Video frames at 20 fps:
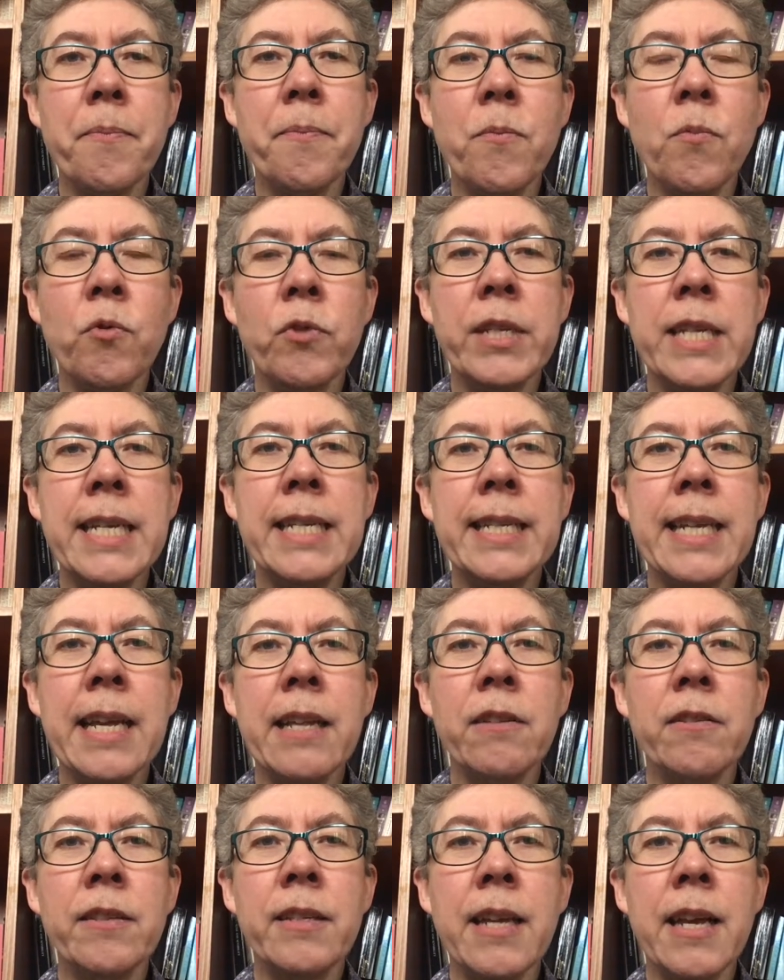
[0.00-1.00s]
more
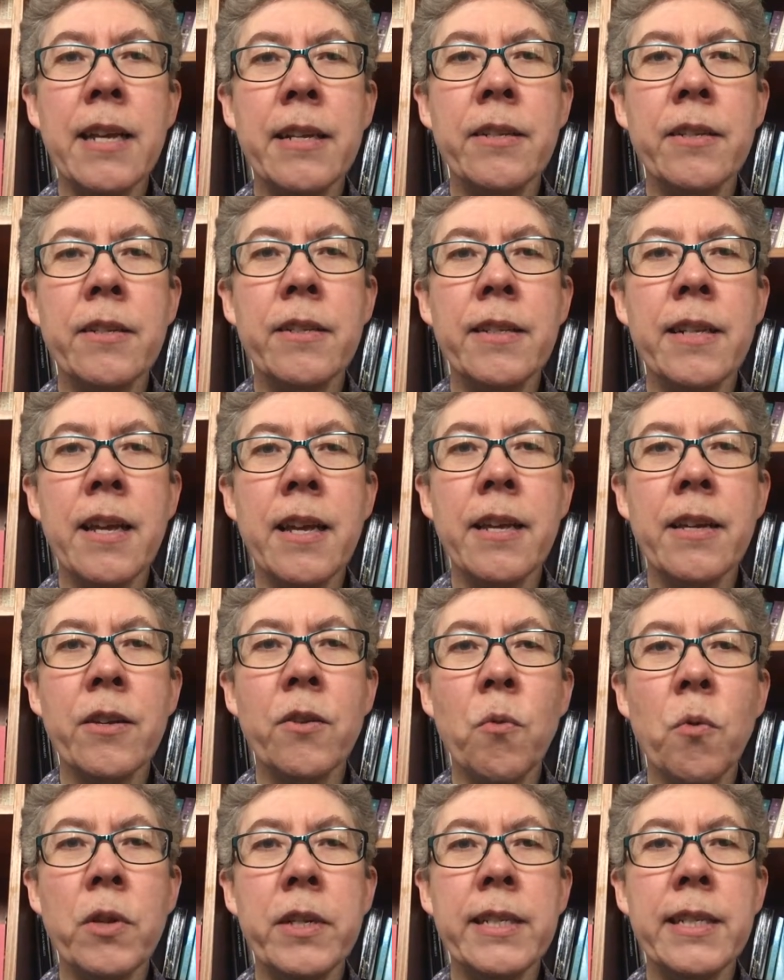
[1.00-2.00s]
detailed and uh,
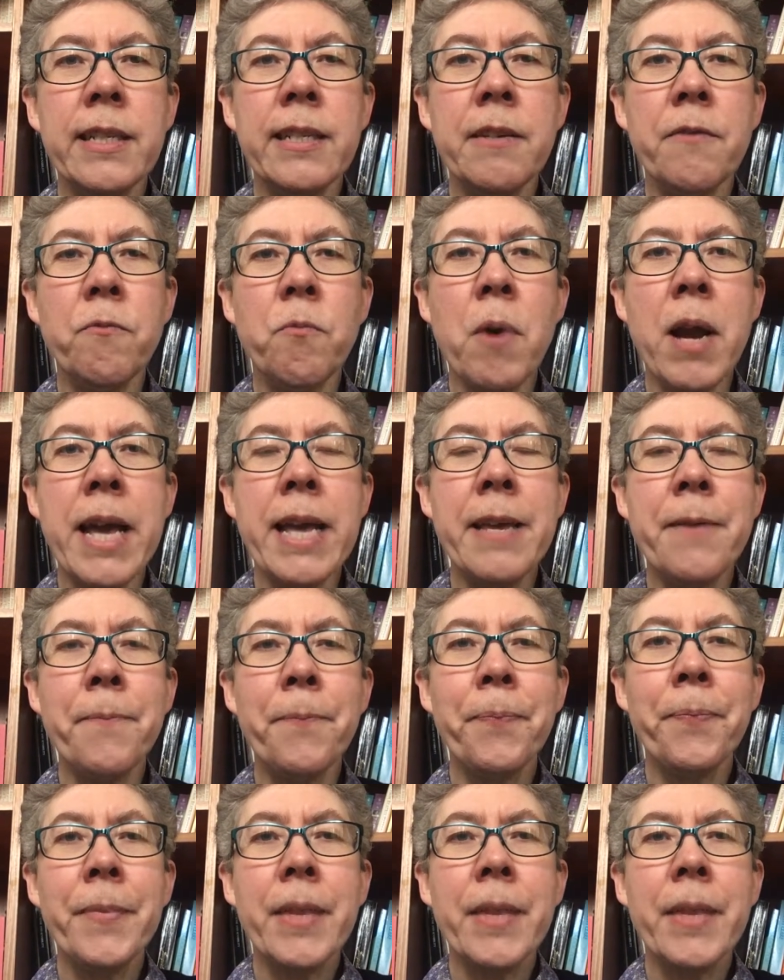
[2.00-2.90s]
qualitative way.